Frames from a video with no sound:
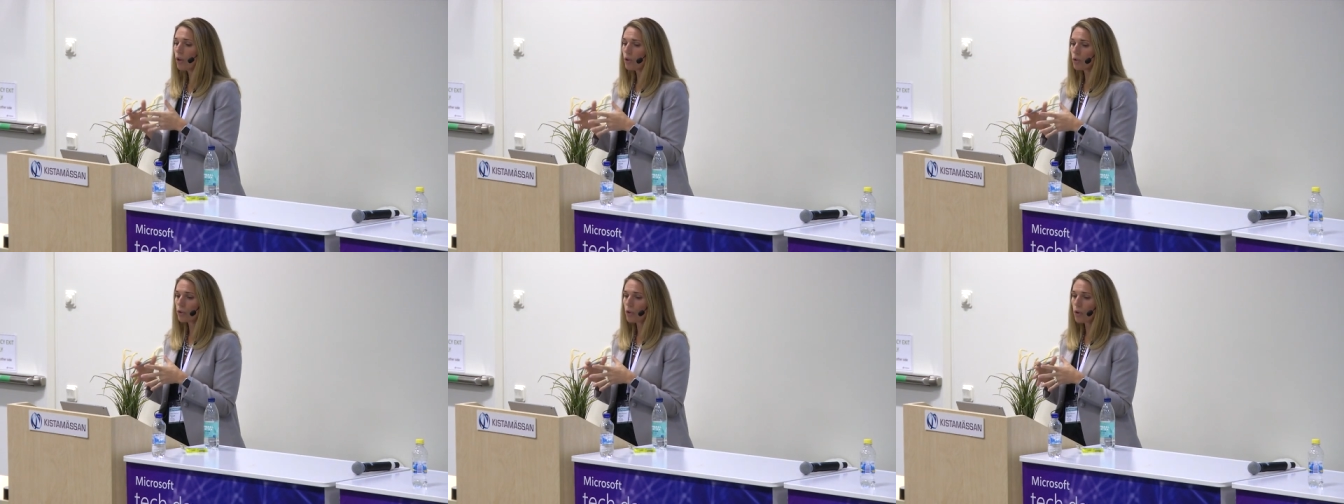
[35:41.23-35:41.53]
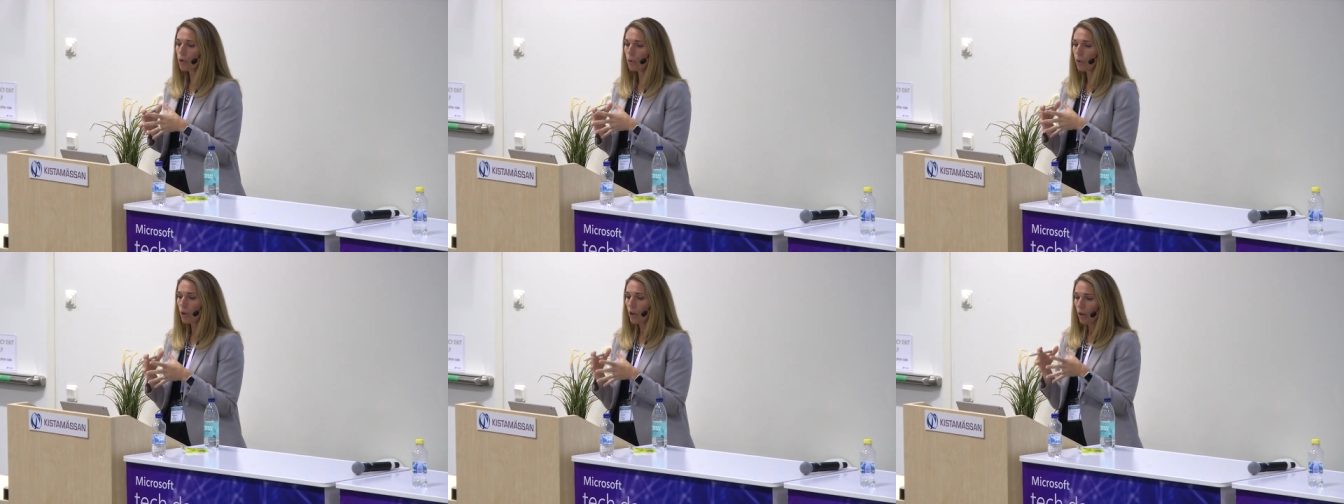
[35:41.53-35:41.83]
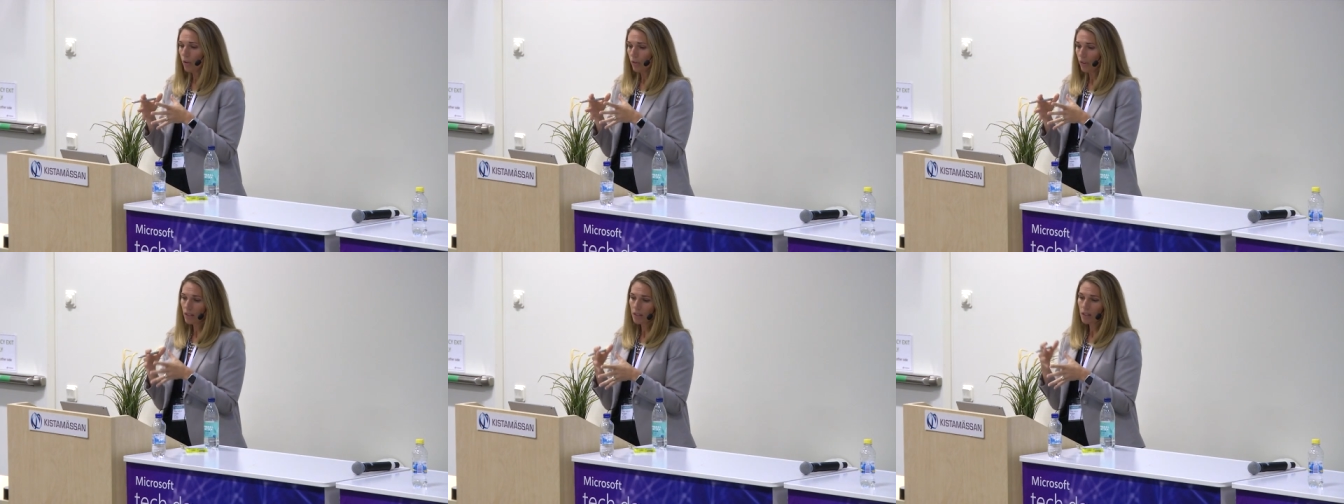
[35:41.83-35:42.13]
So
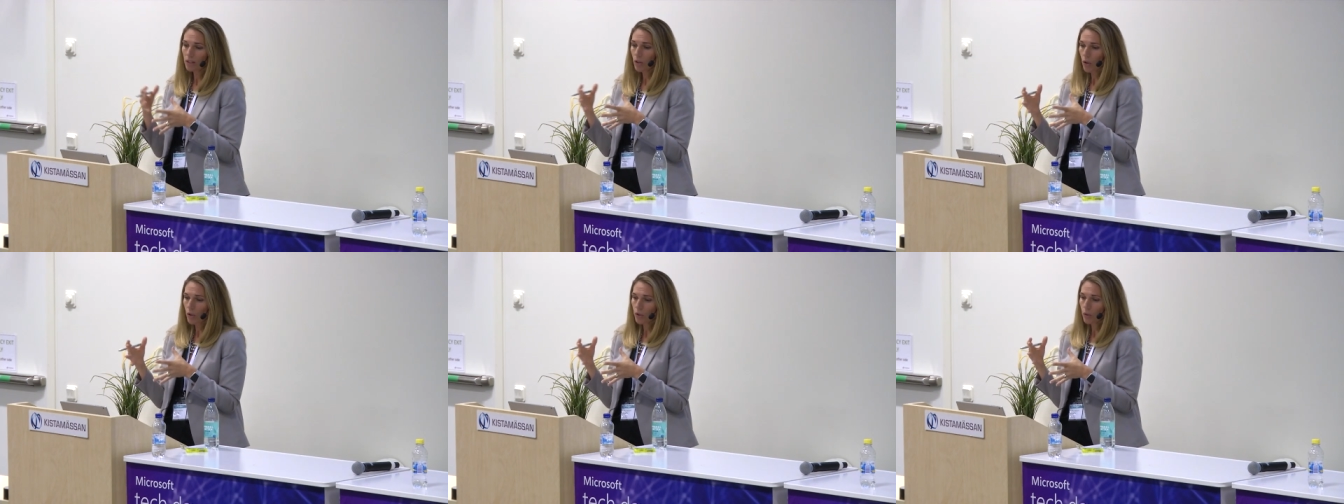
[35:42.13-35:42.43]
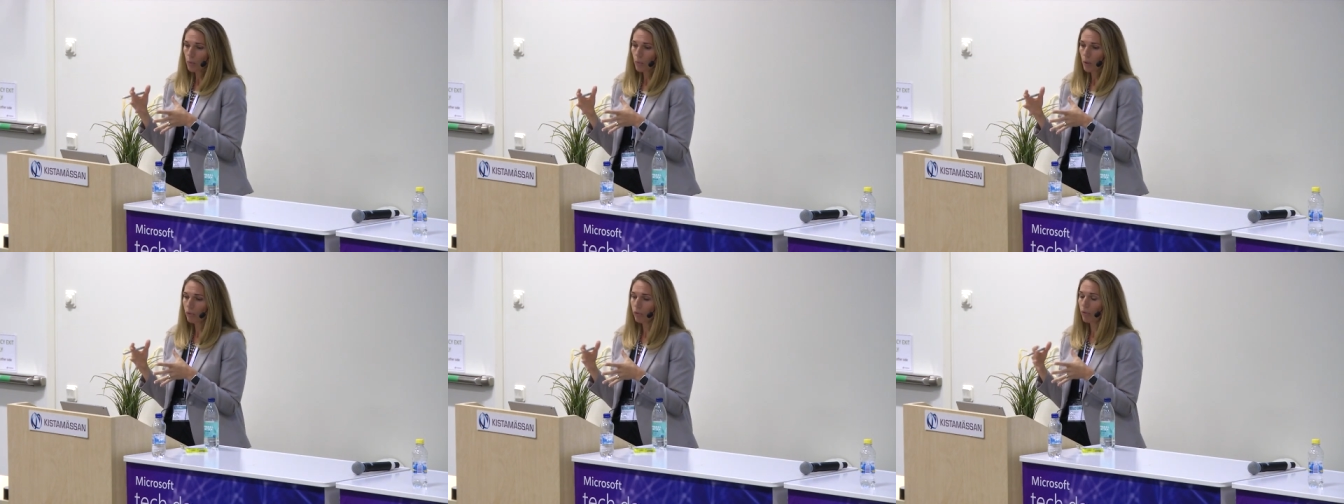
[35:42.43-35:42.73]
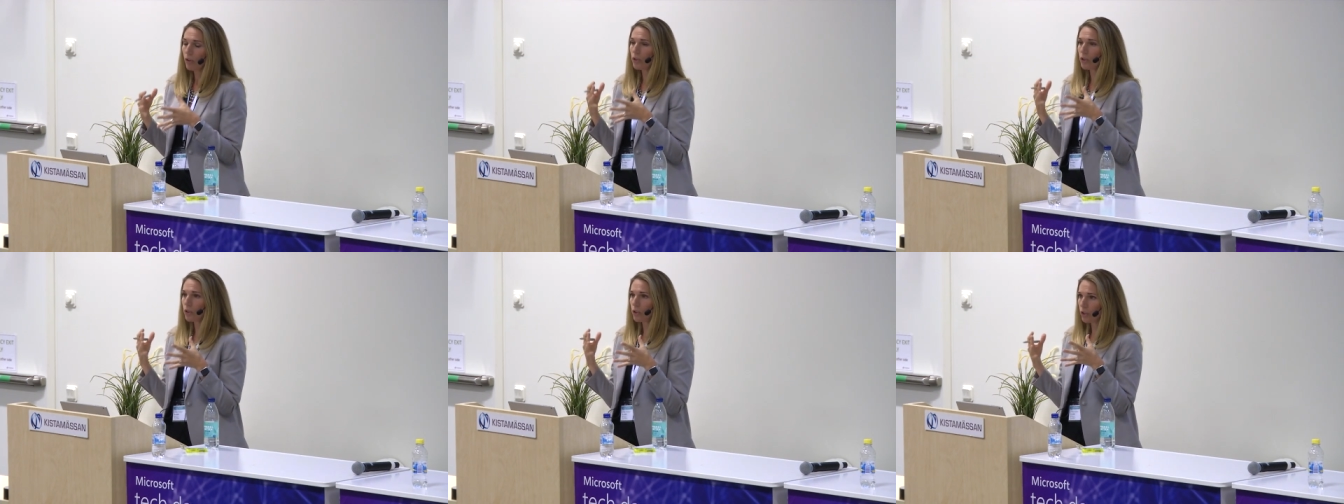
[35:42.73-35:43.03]
this is also a way
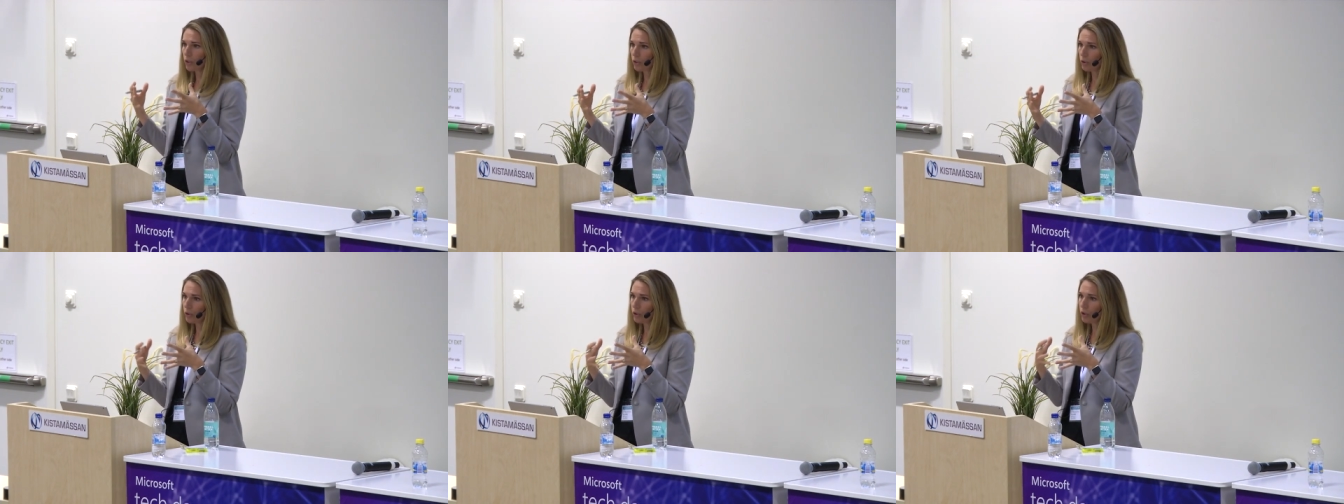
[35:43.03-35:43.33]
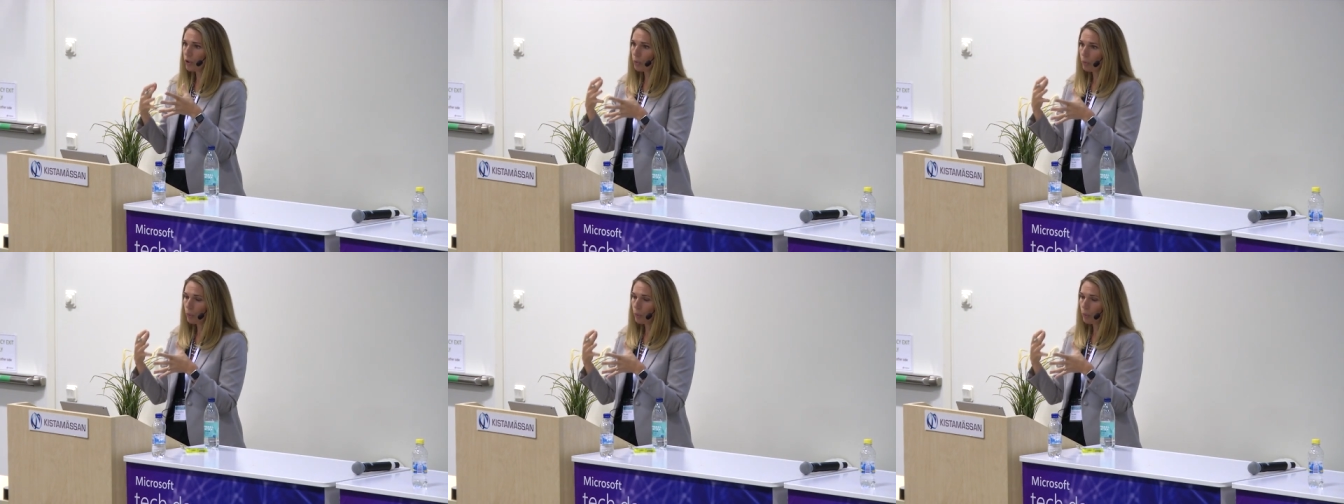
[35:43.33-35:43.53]
for us to, you know,